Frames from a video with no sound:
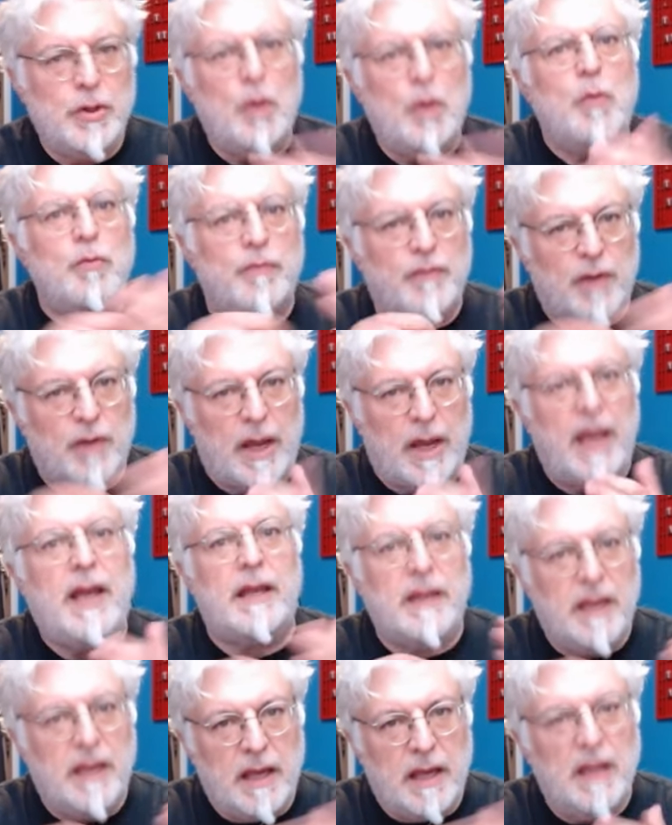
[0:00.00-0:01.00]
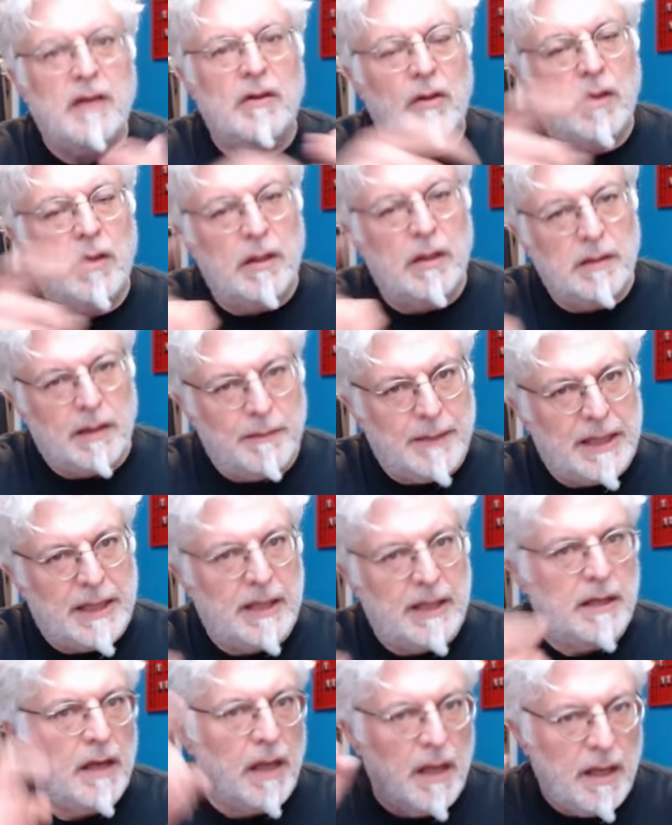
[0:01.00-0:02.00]
Don't forget, Kindle
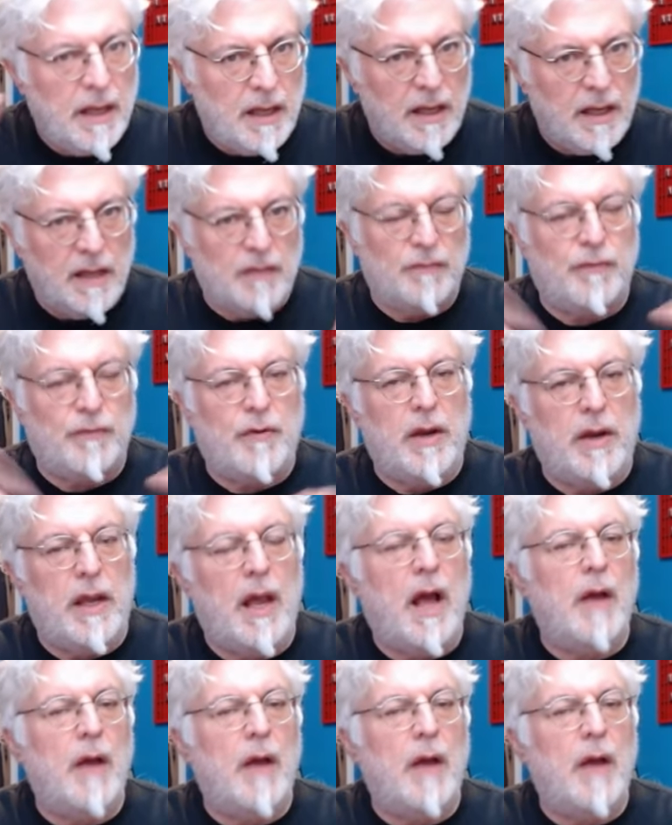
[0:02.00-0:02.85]
Unlimited is free.